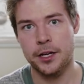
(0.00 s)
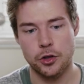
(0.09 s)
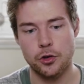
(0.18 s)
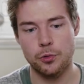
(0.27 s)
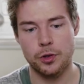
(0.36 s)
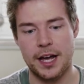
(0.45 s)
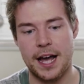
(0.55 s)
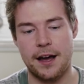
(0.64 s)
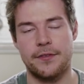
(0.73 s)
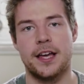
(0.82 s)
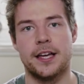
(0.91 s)
you would
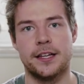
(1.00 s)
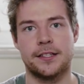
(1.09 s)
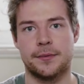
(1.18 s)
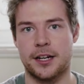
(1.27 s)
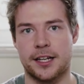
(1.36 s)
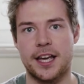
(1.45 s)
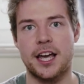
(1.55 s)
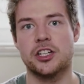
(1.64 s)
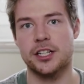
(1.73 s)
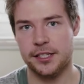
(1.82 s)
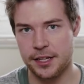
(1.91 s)
have a some kind of
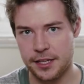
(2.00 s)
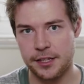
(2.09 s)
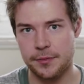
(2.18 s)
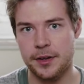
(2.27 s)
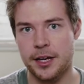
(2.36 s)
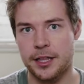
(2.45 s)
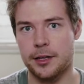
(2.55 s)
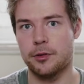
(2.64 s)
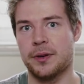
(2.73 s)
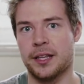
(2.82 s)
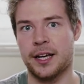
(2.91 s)
caching system that
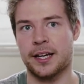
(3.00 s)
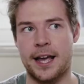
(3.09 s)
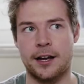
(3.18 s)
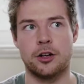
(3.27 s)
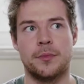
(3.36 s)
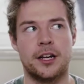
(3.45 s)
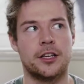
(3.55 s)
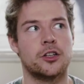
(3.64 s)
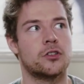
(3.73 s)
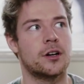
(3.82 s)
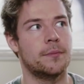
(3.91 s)
would be like, hang on a minute,
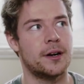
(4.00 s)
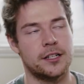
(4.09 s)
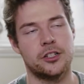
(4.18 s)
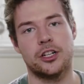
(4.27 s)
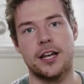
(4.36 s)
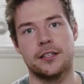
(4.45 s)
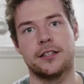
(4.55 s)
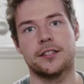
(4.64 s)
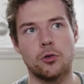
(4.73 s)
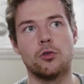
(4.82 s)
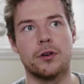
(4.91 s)
you're trying to bind the shader
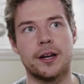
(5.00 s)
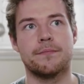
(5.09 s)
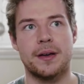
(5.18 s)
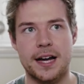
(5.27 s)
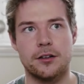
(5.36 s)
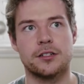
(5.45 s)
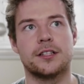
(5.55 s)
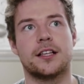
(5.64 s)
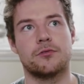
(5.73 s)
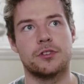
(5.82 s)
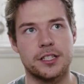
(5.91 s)
that's already bound,
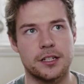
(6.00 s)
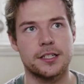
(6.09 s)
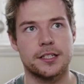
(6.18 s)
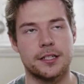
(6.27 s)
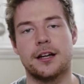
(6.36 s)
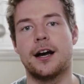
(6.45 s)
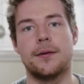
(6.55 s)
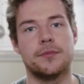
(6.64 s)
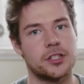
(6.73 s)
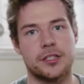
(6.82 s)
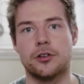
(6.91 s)
that's redundant,
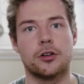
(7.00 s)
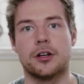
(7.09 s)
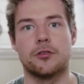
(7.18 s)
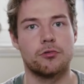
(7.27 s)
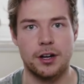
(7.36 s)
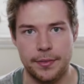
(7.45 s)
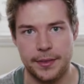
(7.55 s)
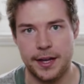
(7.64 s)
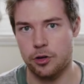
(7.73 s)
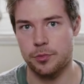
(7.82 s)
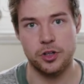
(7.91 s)
I'm just not going to run
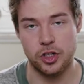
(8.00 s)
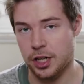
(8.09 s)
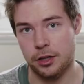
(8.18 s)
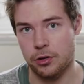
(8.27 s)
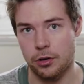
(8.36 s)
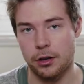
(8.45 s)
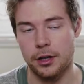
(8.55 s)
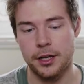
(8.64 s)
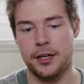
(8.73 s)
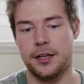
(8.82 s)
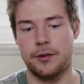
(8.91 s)
that OpenGL call.
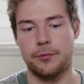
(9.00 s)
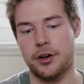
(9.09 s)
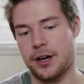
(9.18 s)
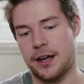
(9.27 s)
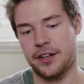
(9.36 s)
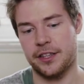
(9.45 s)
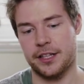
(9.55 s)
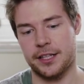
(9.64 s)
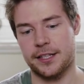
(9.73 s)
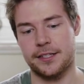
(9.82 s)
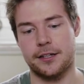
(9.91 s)
We don't have anything
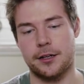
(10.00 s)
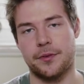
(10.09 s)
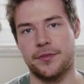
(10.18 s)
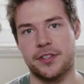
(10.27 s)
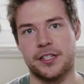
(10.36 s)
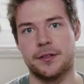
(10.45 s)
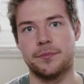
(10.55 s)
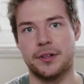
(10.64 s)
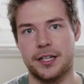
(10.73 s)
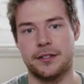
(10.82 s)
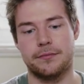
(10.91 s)
like that set up, obviously,
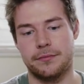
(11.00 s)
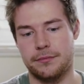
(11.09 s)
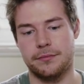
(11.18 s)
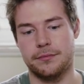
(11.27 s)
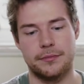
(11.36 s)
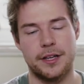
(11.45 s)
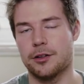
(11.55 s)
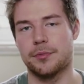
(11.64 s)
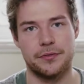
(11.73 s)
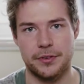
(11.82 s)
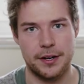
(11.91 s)
but it'll
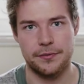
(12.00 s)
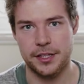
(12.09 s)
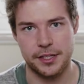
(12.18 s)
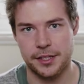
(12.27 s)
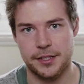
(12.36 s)
be fine for this